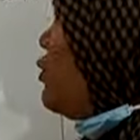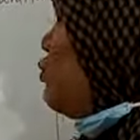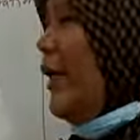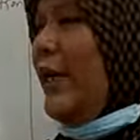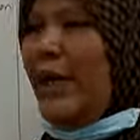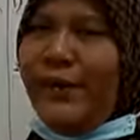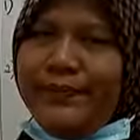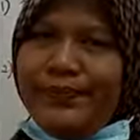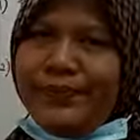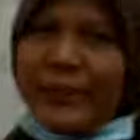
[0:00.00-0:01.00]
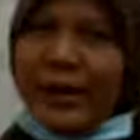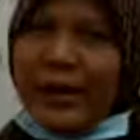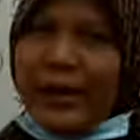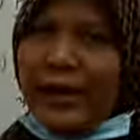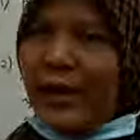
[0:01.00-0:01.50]
to a,
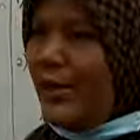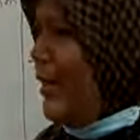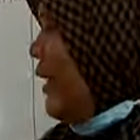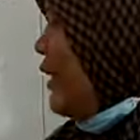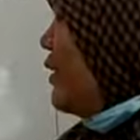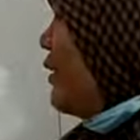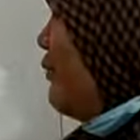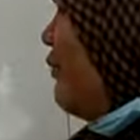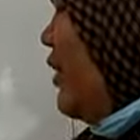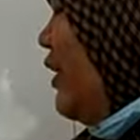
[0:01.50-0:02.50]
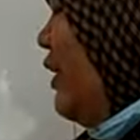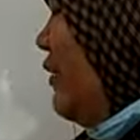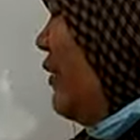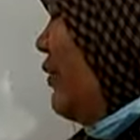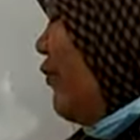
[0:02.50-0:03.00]
the interval
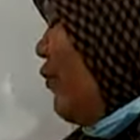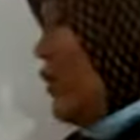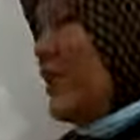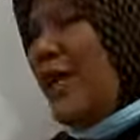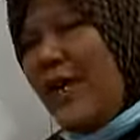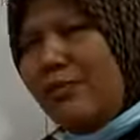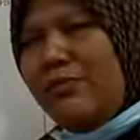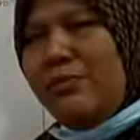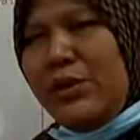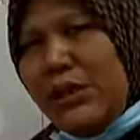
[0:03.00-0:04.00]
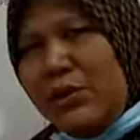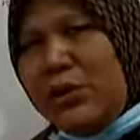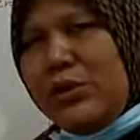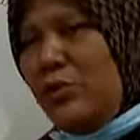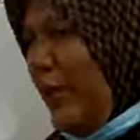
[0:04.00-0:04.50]
for time 0
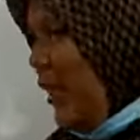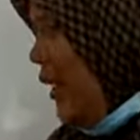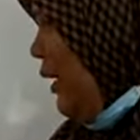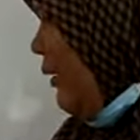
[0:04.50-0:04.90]
to a,